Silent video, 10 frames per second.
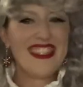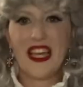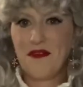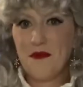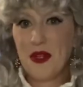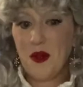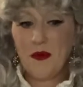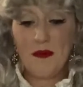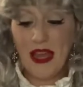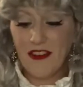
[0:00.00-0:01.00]
Time for me to open
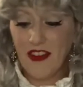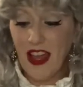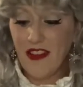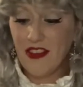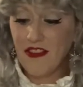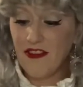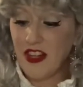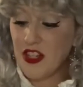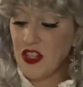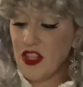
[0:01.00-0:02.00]
bag 5 and
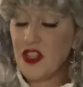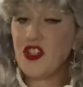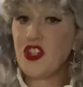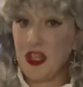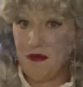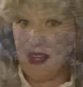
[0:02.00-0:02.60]
finish the chimney.